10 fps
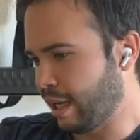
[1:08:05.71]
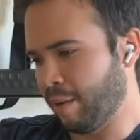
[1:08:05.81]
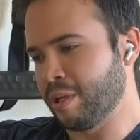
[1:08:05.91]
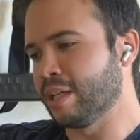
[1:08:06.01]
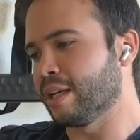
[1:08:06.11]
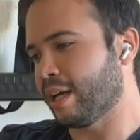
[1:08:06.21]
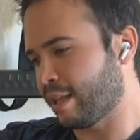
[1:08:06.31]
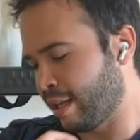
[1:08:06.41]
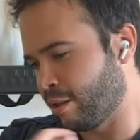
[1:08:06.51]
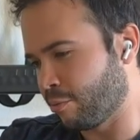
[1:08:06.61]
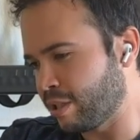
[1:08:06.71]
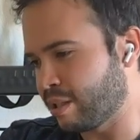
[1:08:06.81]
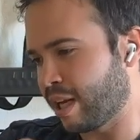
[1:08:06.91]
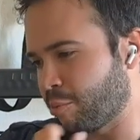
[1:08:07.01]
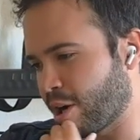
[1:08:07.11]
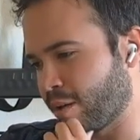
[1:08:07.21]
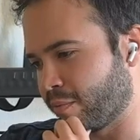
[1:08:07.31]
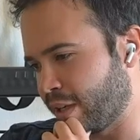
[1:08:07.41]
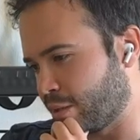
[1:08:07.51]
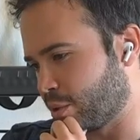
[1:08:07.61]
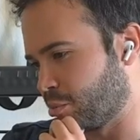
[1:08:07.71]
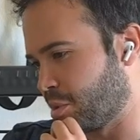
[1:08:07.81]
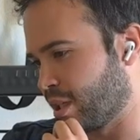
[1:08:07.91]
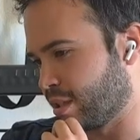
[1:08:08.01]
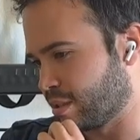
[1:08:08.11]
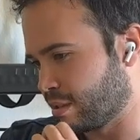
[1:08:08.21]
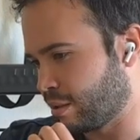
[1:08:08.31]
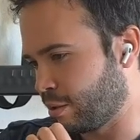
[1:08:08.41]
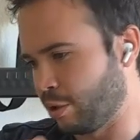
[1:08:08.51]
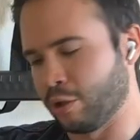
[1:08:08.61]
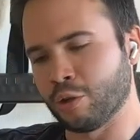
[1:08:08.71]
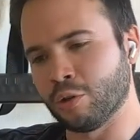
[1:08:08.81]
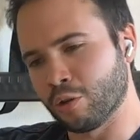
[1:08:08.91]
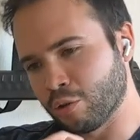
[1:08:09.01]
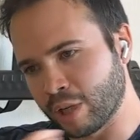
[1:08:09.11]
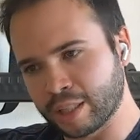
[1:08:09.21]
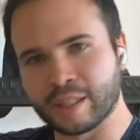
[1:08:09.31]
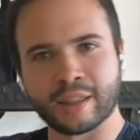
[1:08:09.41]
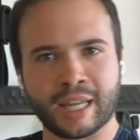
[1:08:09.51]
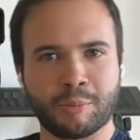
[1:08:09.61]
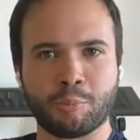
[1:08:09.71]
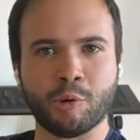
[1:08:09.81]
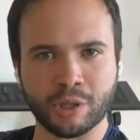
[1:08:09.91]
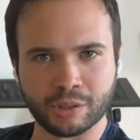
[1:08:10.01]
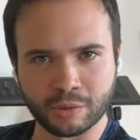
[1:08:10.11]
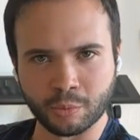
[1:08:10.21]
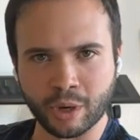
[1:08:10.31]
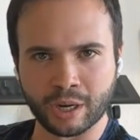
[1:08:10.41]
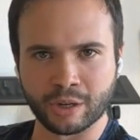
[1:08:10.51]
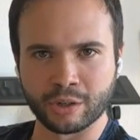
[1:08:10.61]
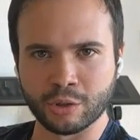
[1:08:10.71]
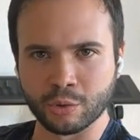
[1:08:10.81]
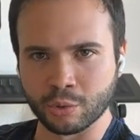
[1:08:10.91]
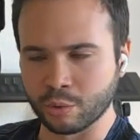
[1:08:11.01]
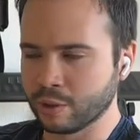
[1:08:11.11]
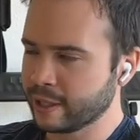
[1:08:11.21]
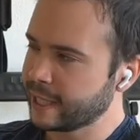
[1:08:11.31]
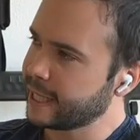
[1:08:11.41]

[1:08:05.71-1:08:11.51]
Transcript: i mean the, the reason i brought up faith was because you know you know you get to that point where you